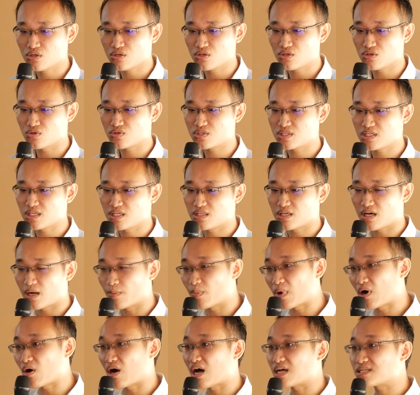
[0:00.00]
you see the
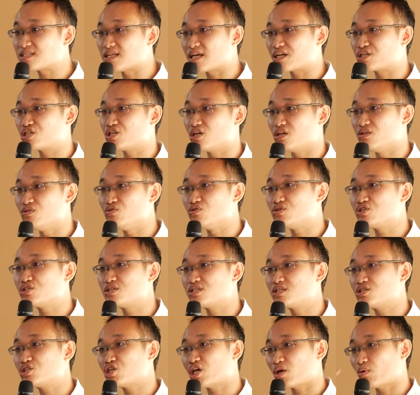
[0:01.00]
About Us section, you
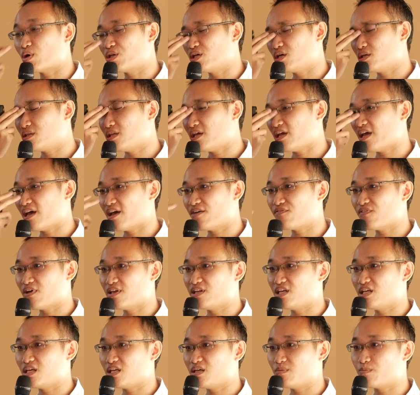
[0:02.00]
check whether they have
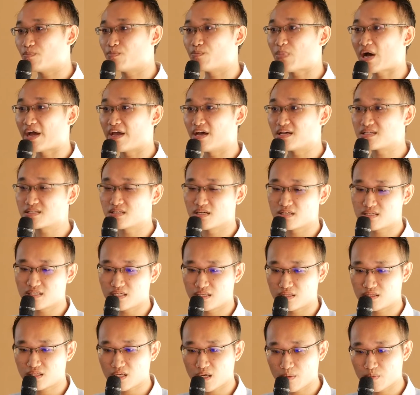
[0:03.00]
any biases
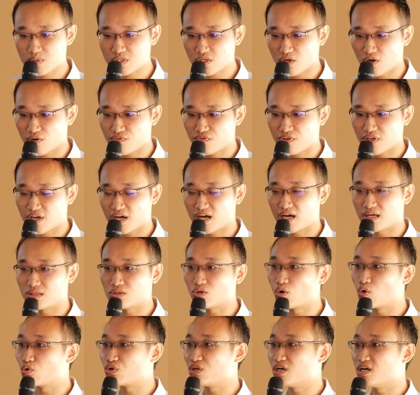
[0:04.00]
in terms of their
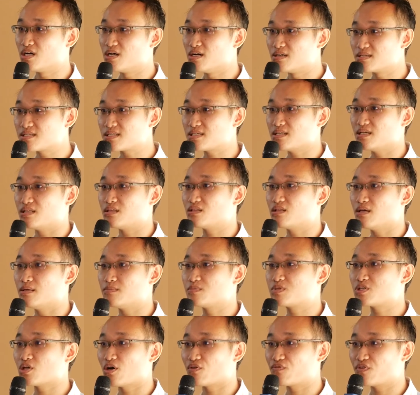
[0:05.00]
donors, in
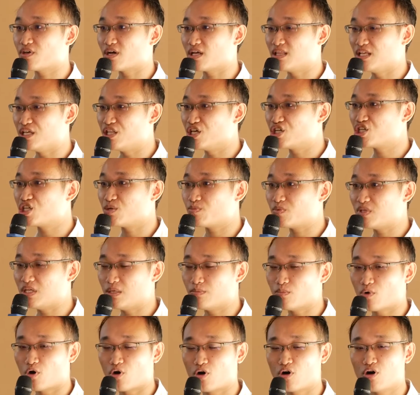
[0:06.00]
terms of their leadership
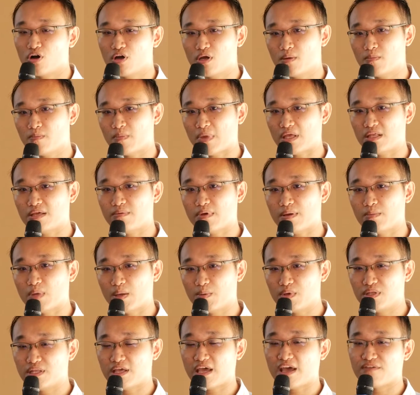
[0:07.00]
team, or
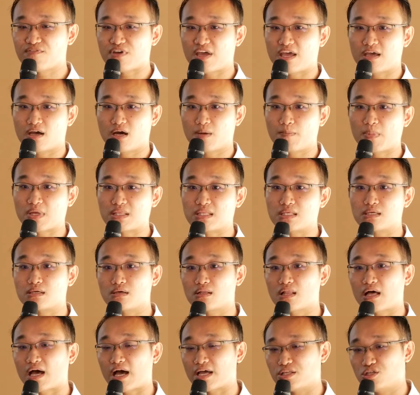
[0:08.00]
maybe they have a
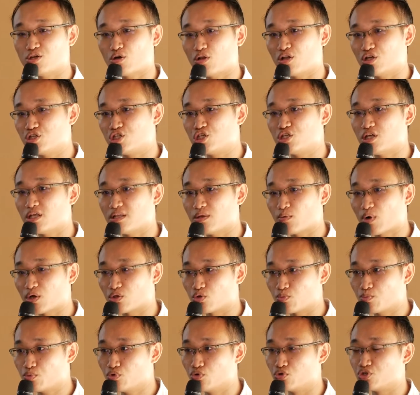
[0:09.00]
particular ideology that they want
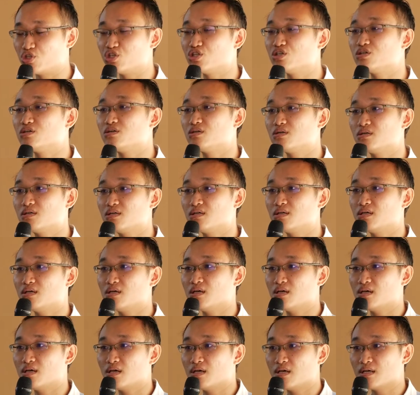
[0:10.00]
to push.
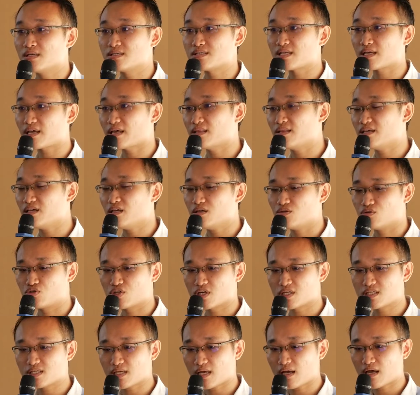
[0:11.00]
Secondly, you
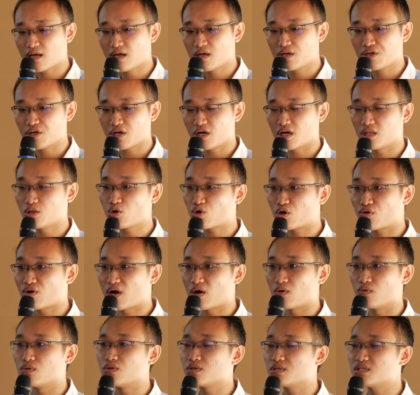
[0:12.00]
just look
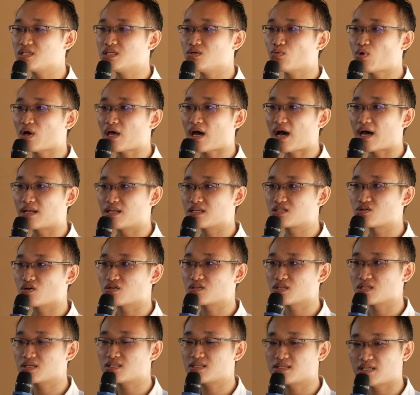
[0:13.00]
around, see what other
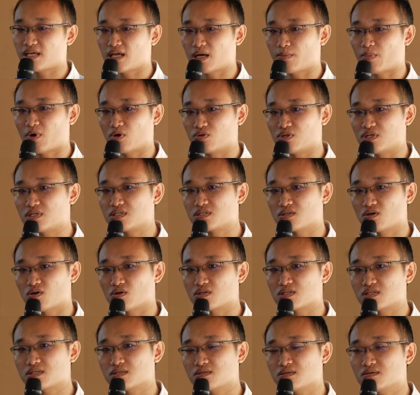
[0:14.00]
sources say about this
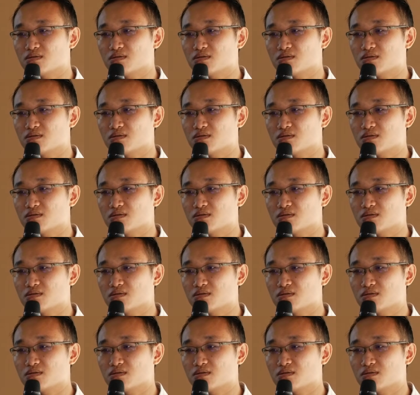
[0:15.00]
source.